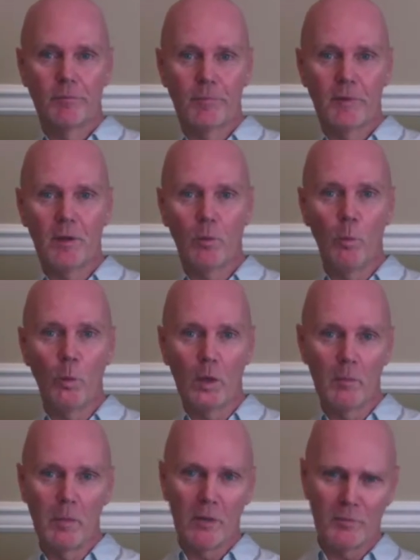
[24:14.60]
wall
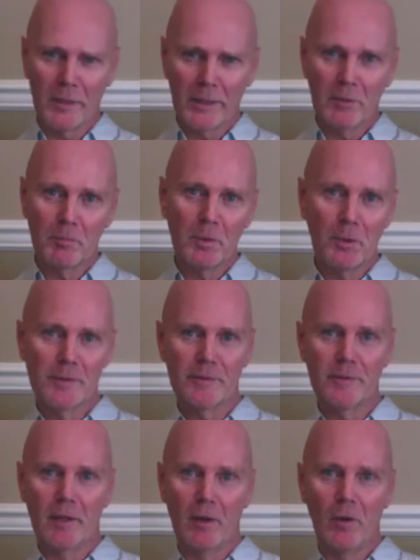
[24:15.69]
above my computer
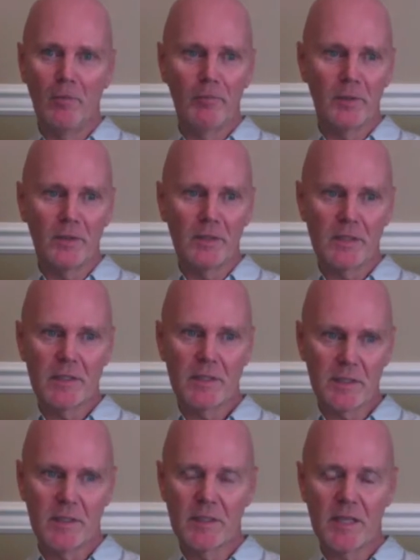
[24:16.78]
at home, because this
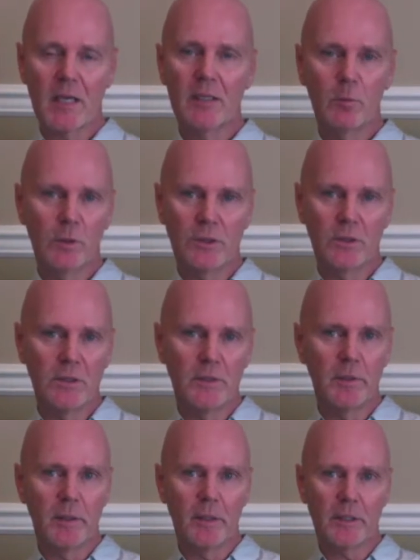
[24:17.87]
is exactly what you need to be
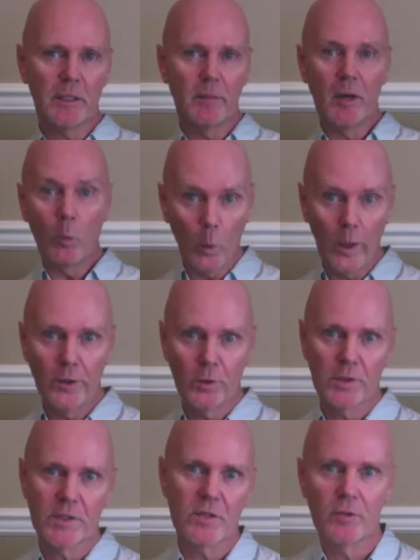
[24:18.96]
thinking about when you're
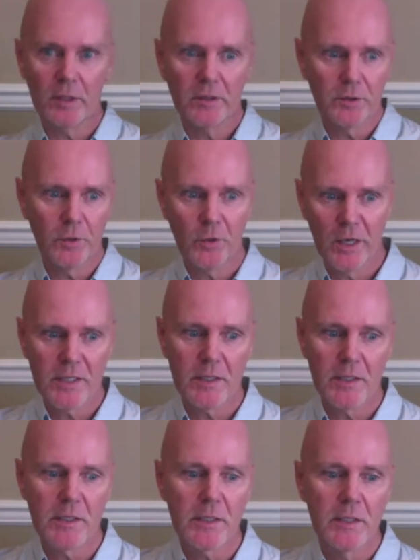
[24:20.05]
constructing your
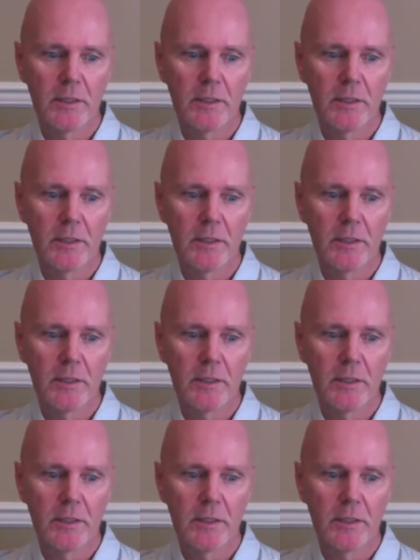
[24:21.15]
essays.